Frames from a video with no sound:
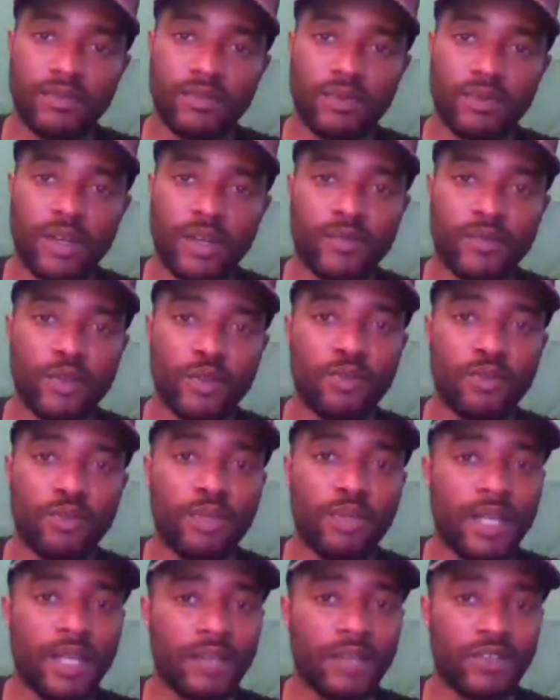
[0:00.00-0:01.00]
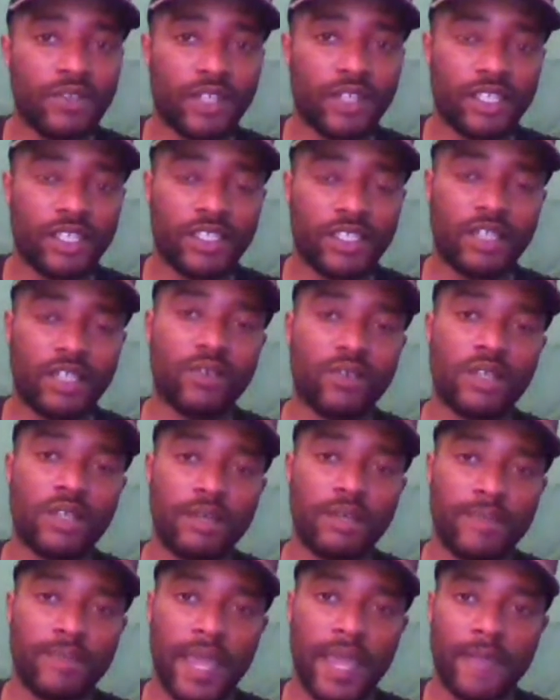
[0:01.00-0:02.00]
Whatever you put out there, that she gonna
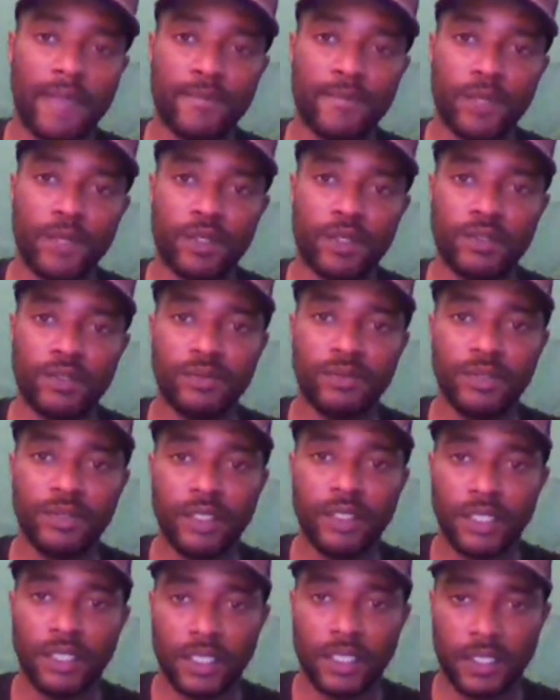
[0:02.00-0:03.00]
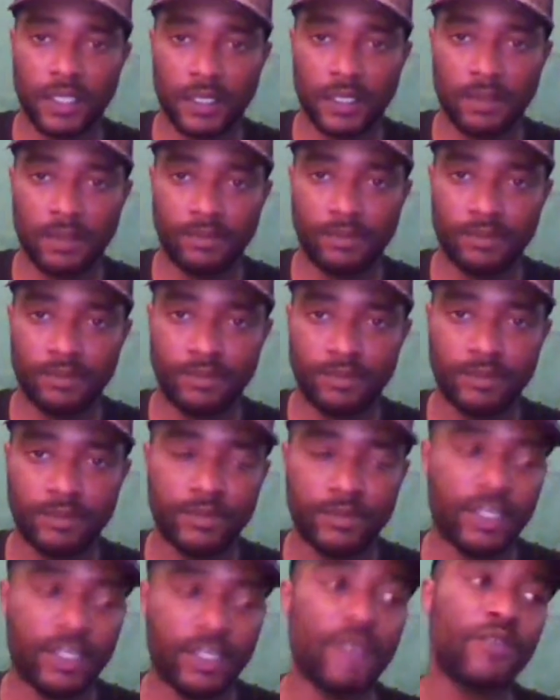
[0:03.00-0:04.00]
come back, you know.
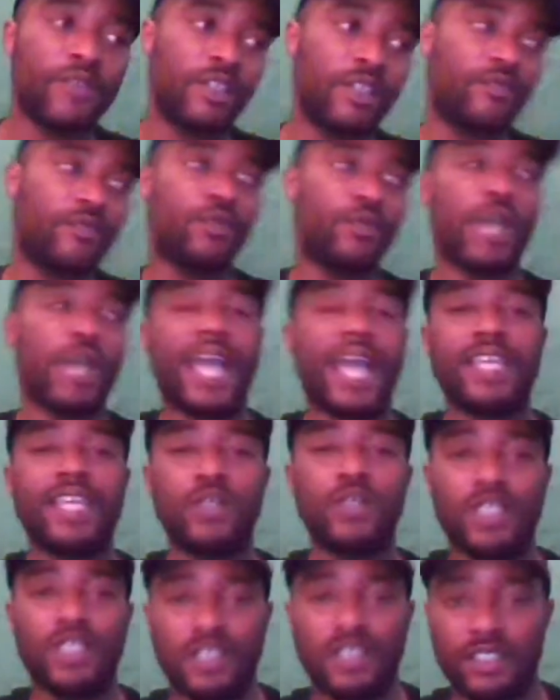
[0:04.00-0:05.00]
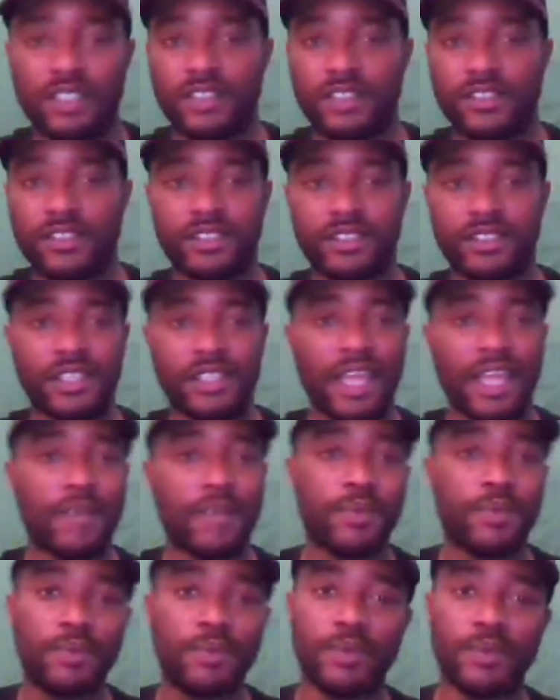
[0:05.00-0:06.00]
Definitely if you got ill intentions. A lot of
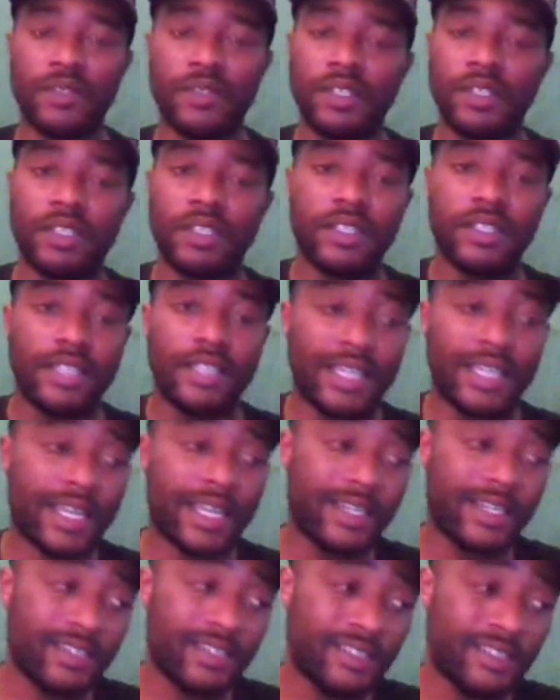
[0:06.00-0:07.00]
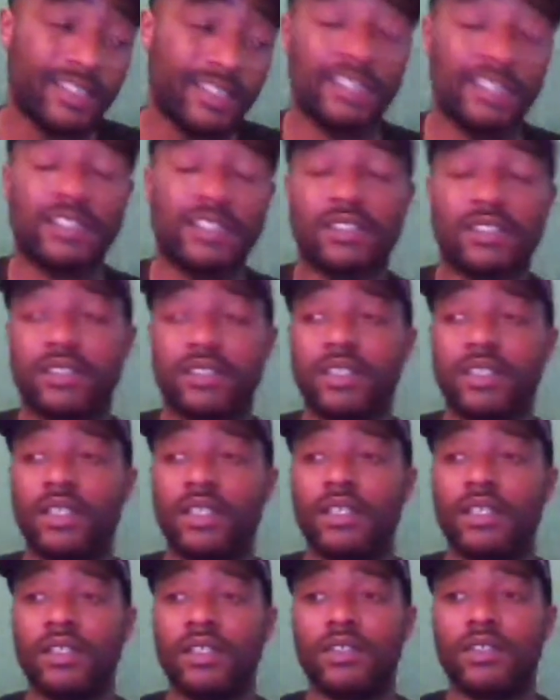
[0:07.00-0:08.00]
people, they got ill intentions.
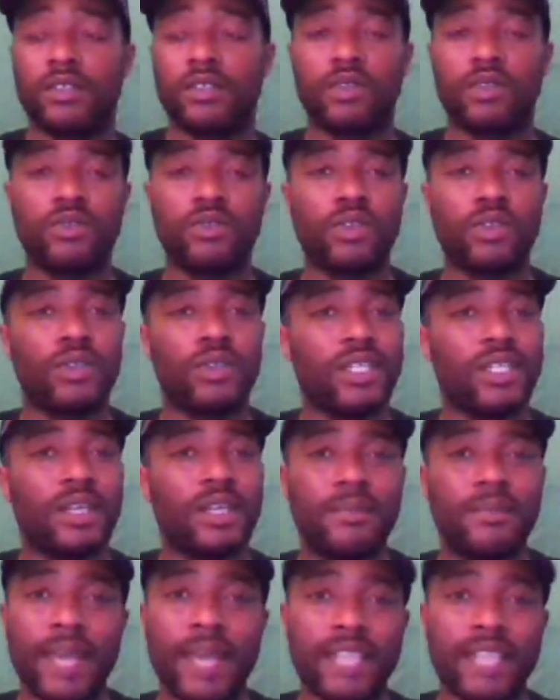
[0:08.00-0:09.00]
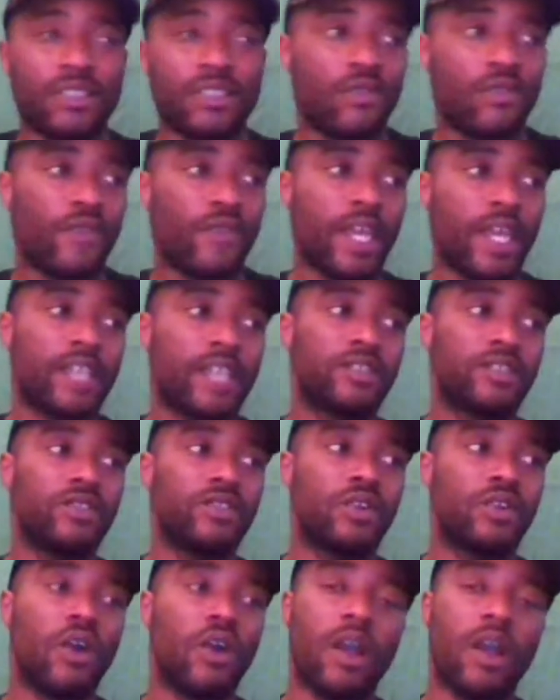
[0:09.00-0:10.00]
So, you know, it come back so fast.
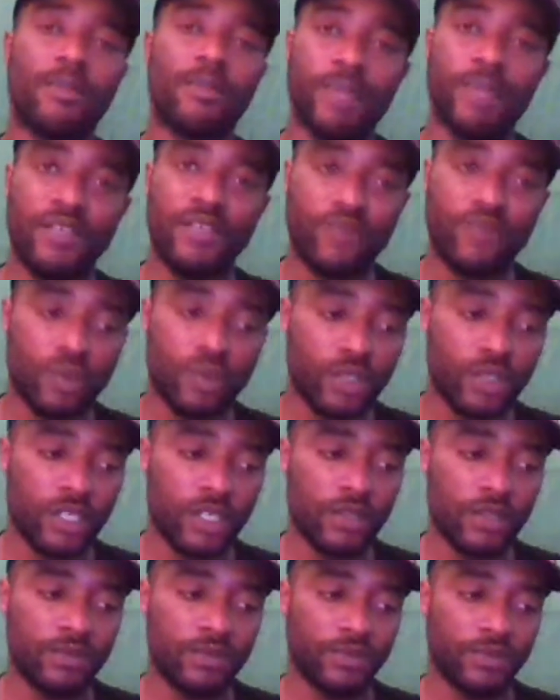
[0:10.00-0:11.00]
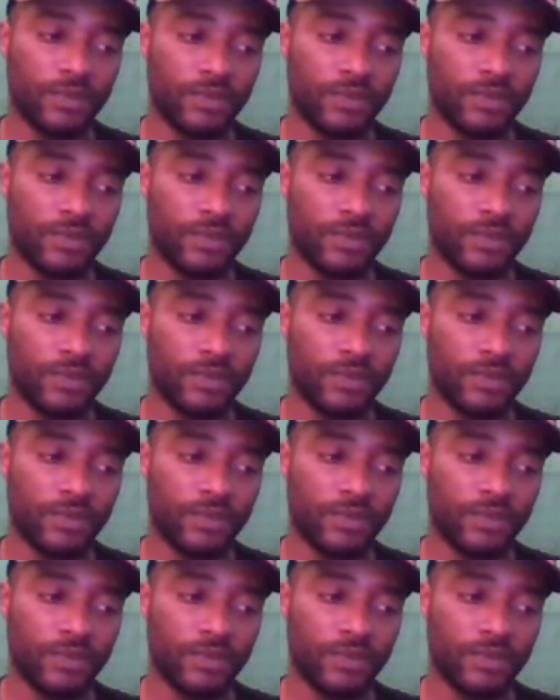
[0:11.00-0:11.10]
R.P. Fulio.